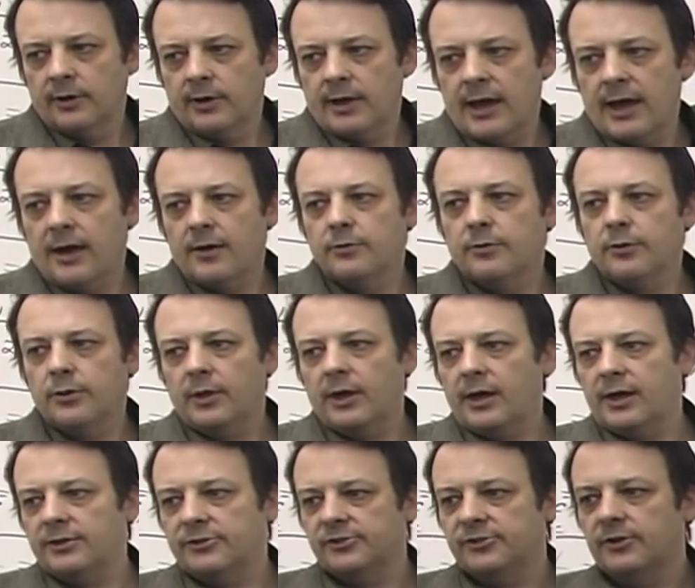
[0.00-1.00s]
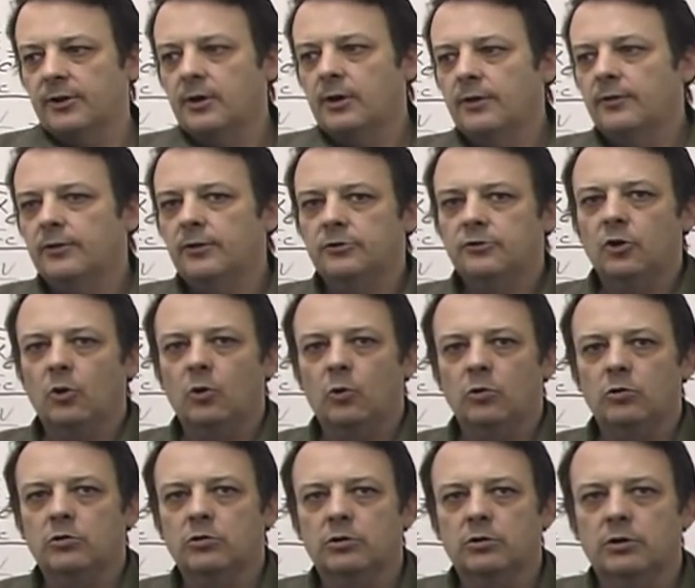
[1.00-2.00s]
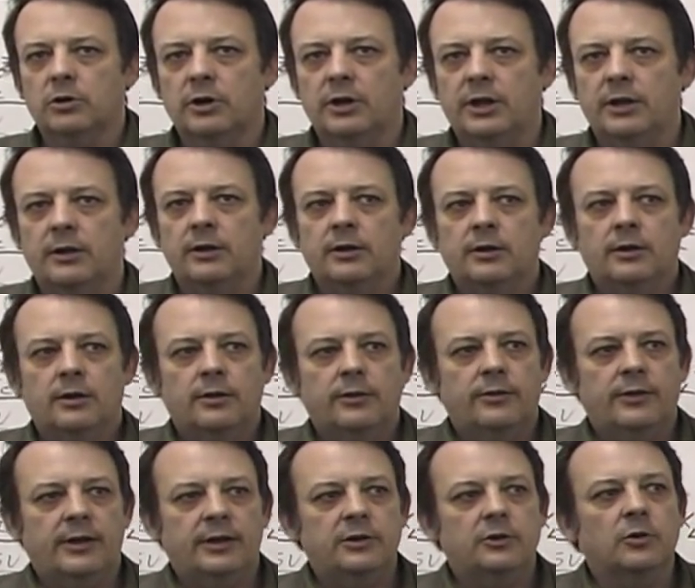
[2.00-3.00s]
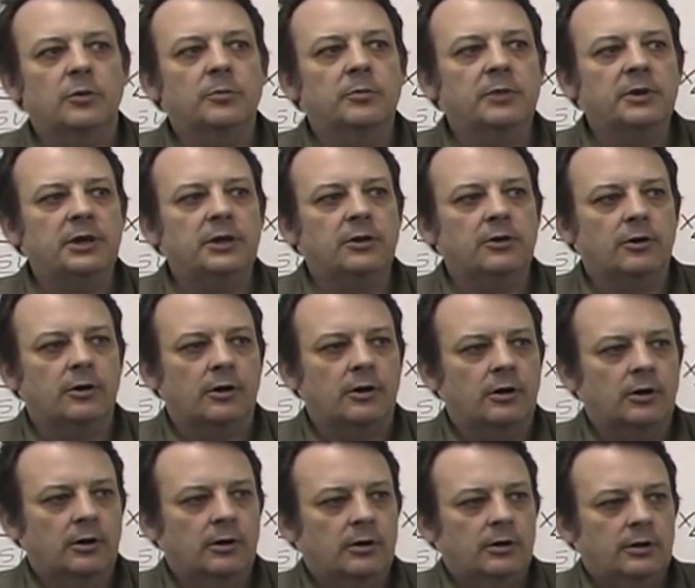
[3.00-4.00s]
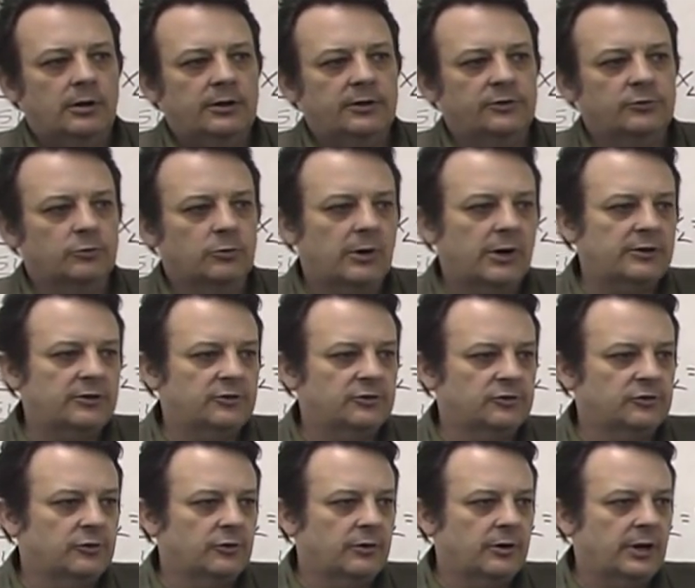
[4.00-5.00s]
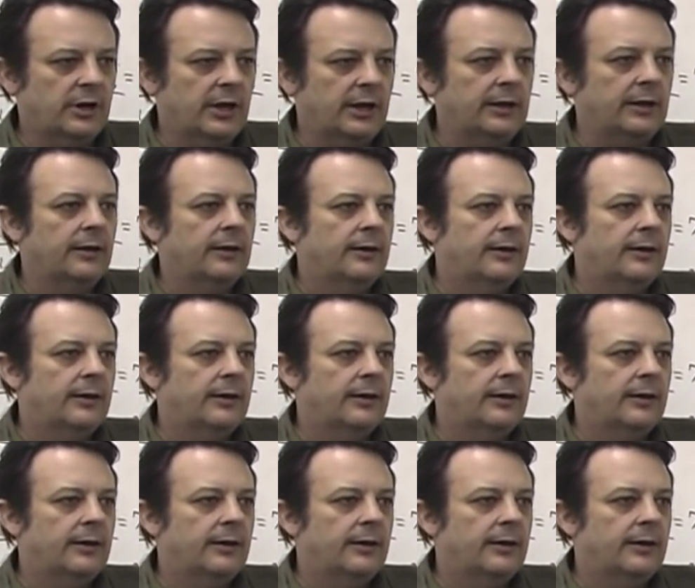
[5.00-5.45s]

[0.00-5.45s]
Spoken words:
and thus the total current that your meter is registering,